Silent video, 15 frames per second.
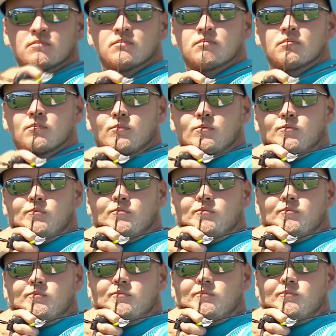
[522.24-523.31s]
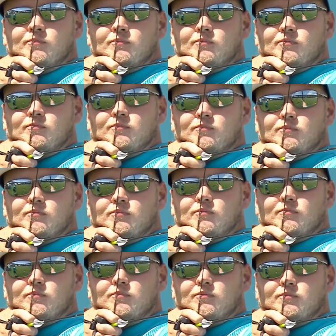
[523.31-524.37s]

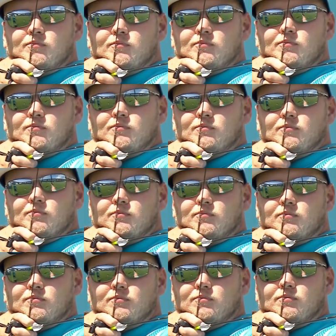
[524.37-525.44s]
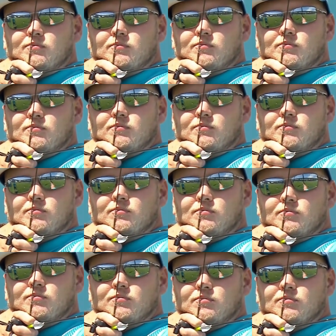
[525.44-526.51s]

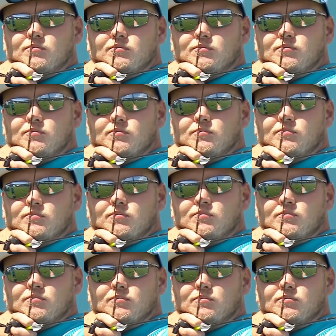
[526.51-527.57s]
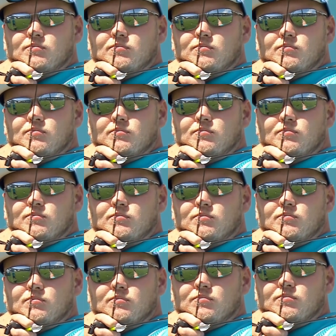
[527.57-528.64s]

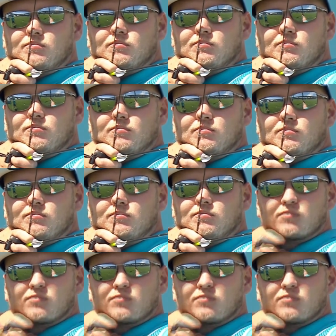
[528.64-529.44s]
[no speech]